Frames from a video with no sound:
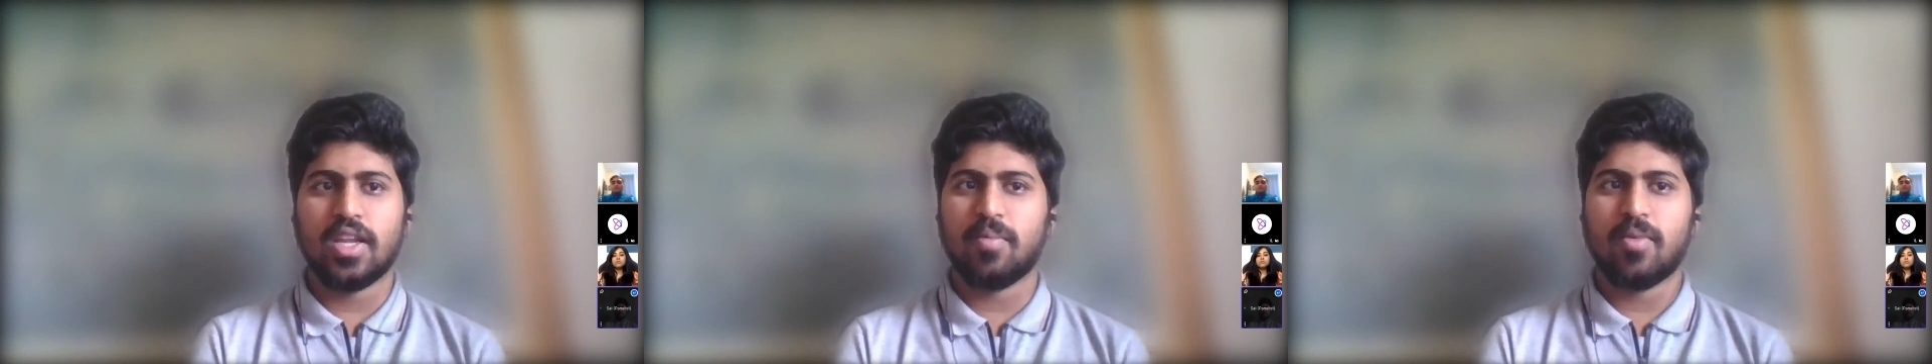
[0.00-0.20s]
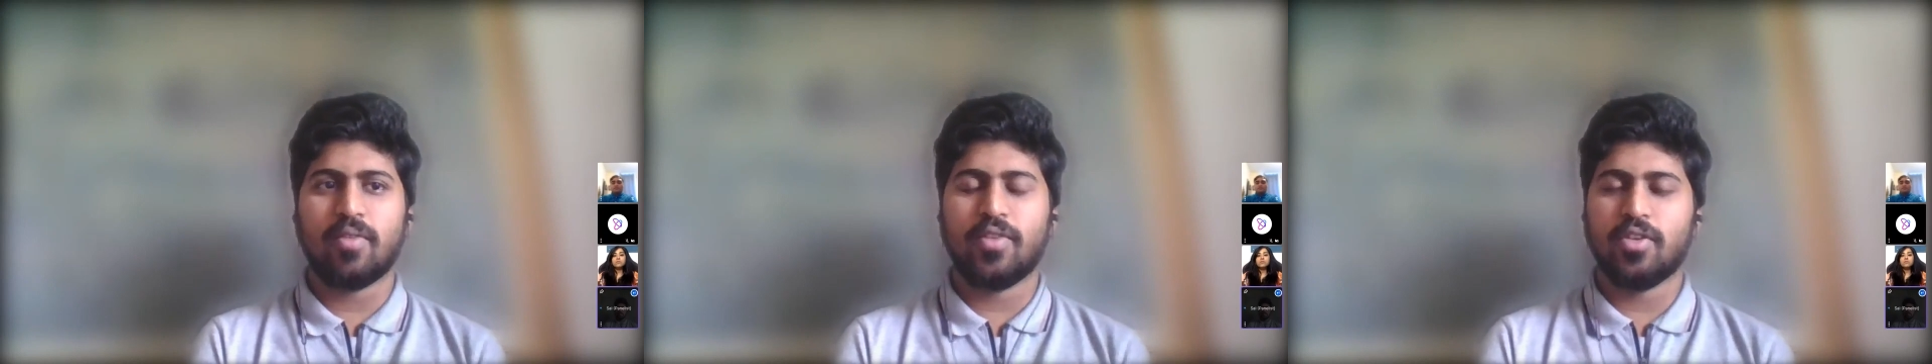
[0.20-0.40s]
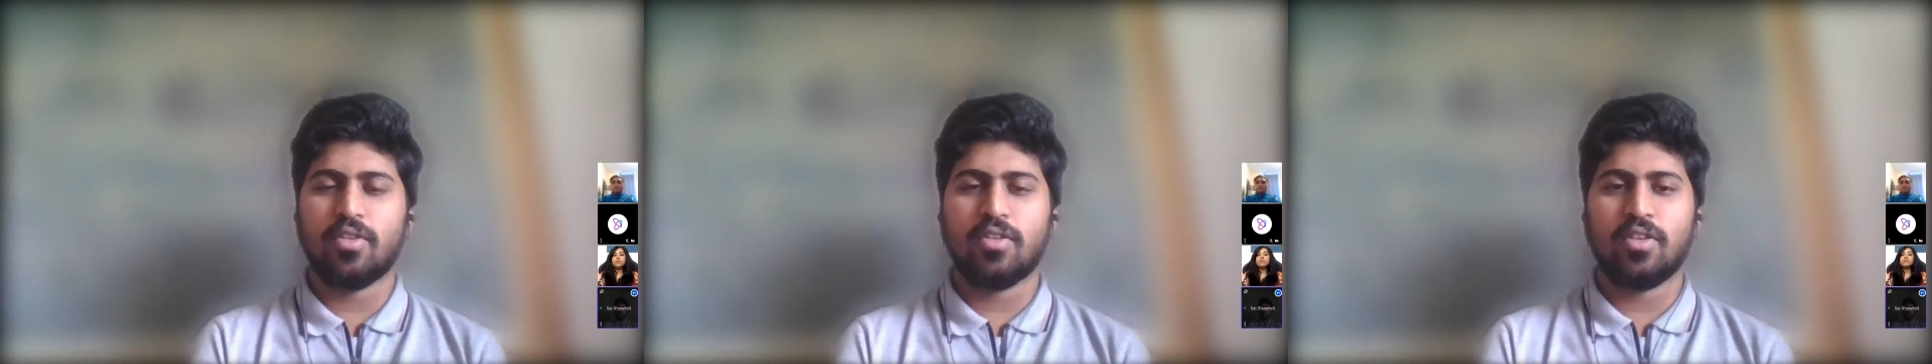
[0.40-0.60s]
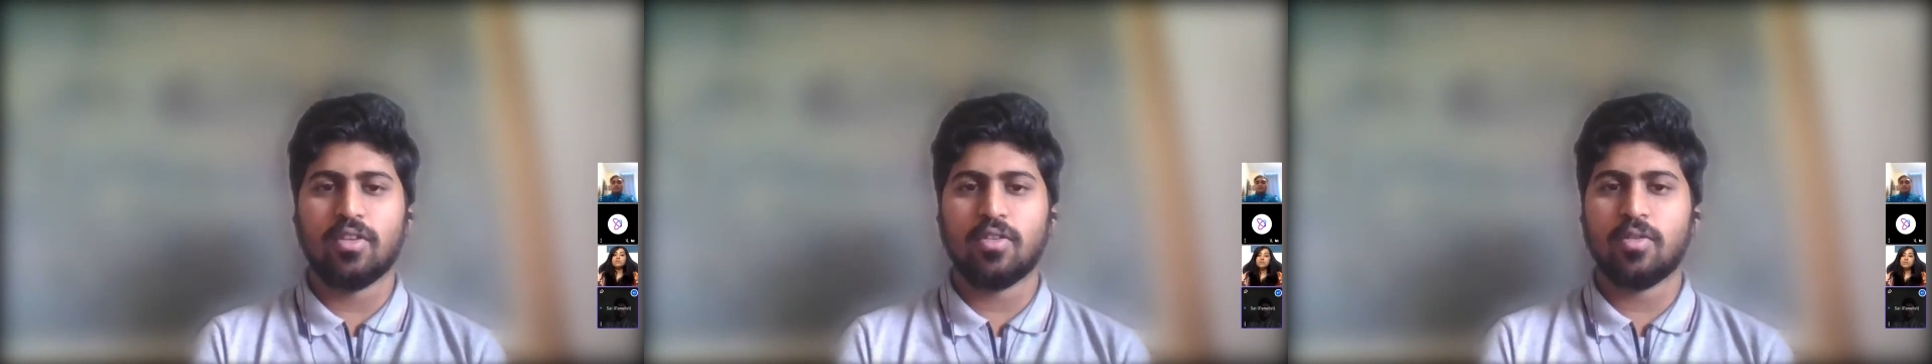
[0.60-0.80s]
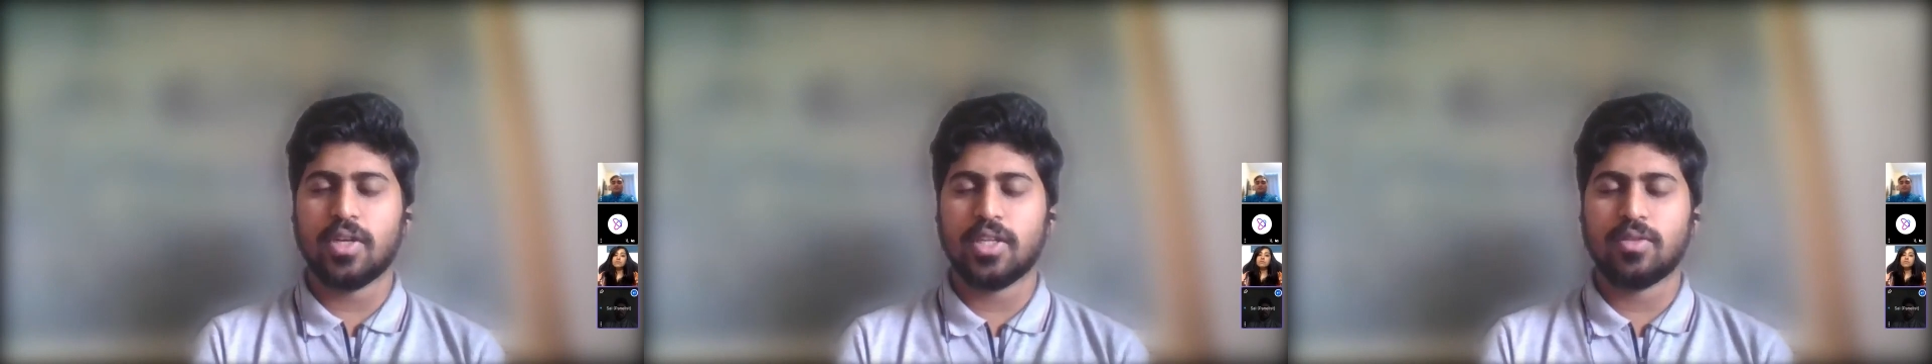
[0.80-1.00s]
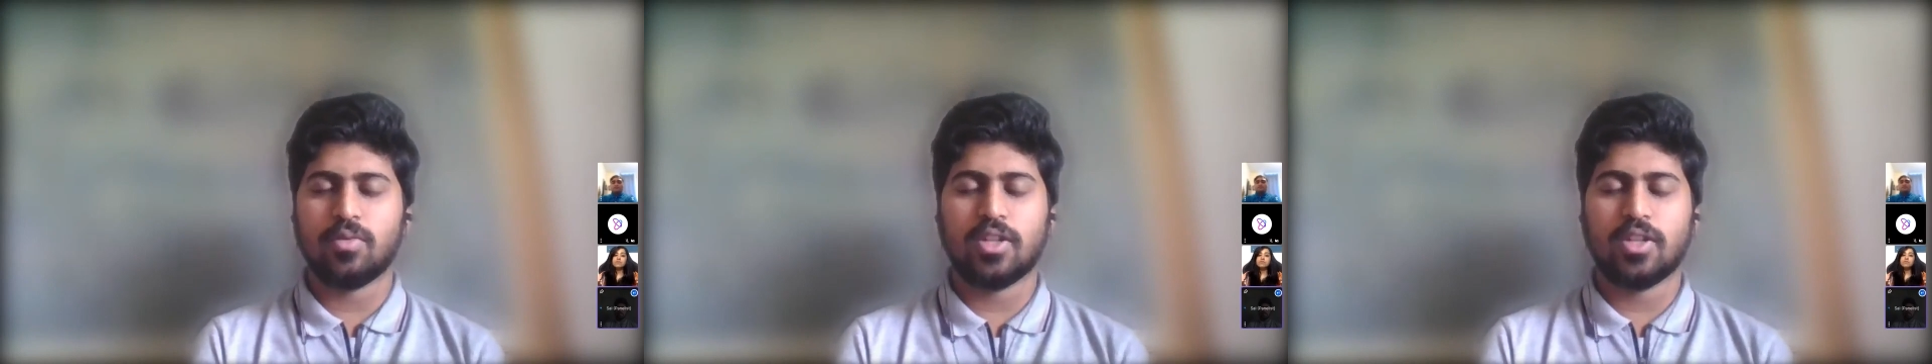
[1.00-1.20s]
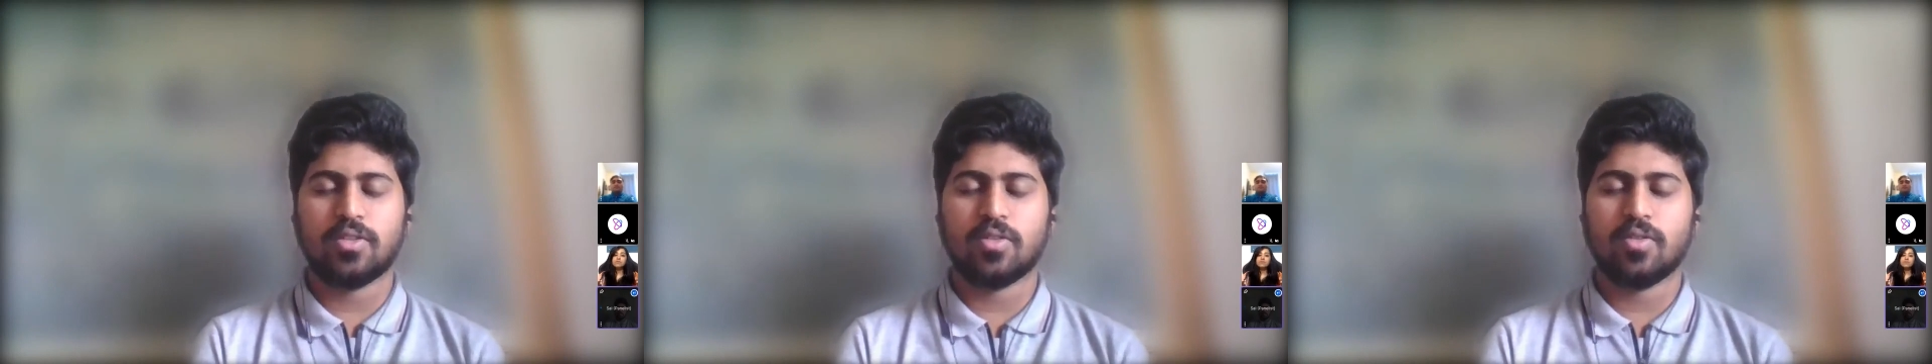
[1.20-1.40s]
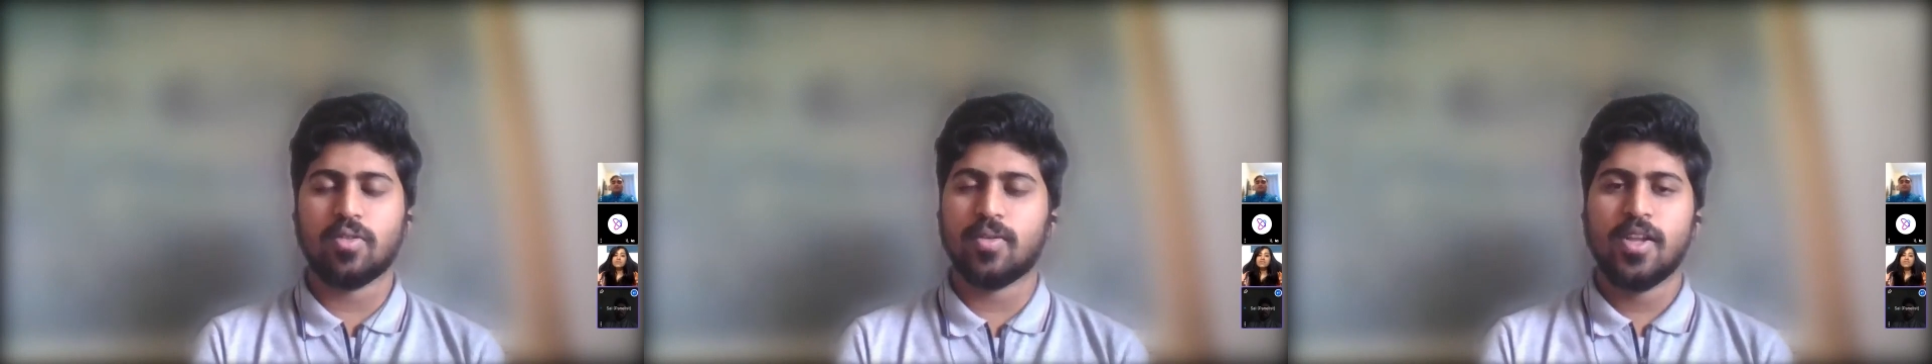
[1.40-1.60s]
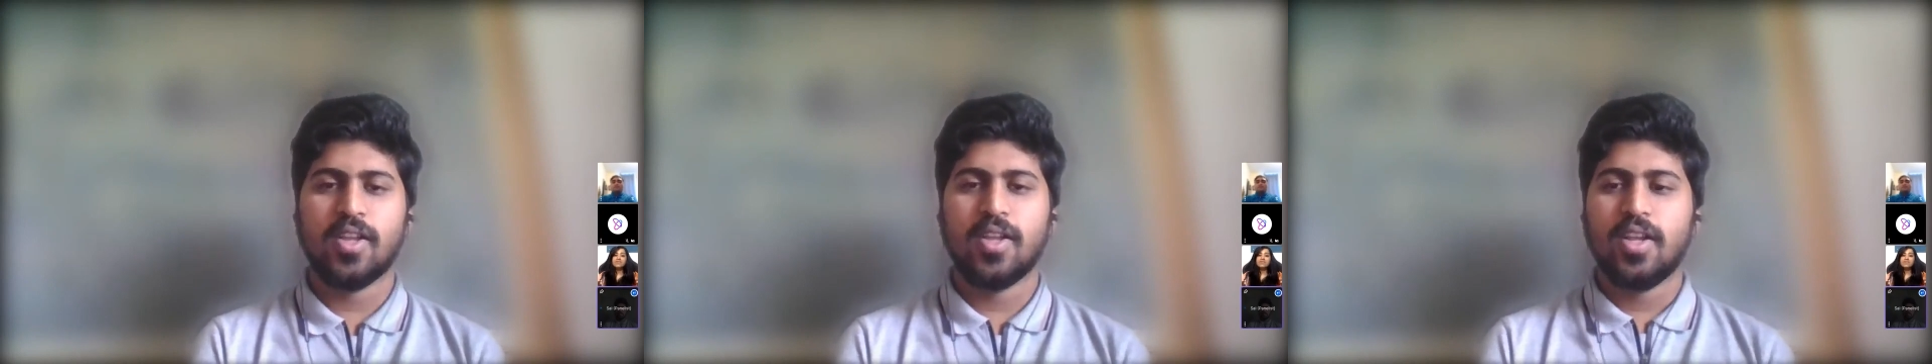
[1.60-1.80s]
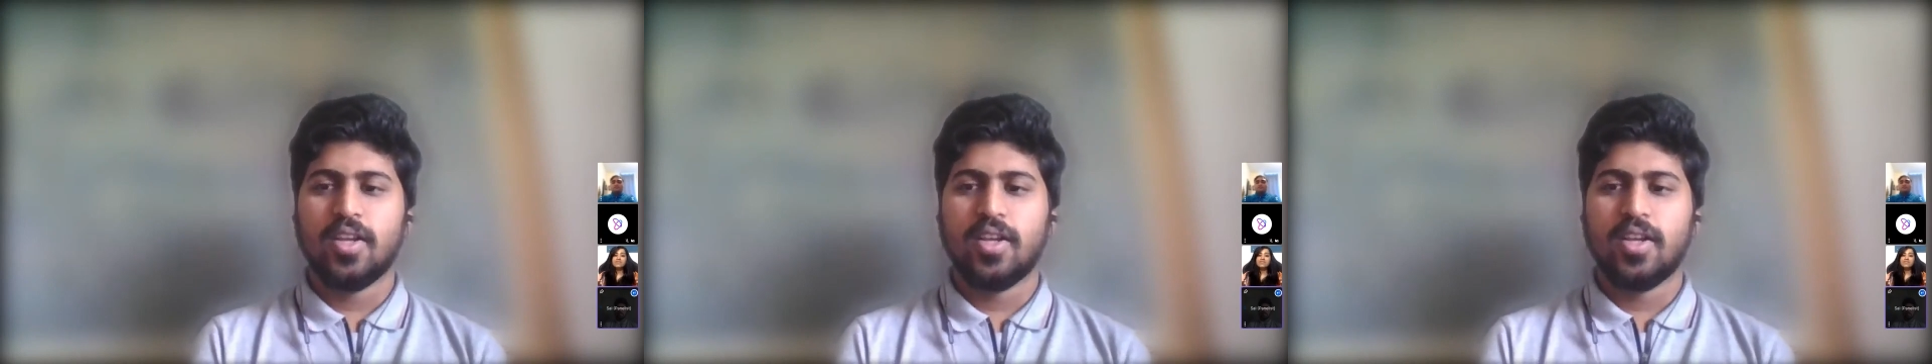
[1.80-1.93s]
name of Duolingo as well. So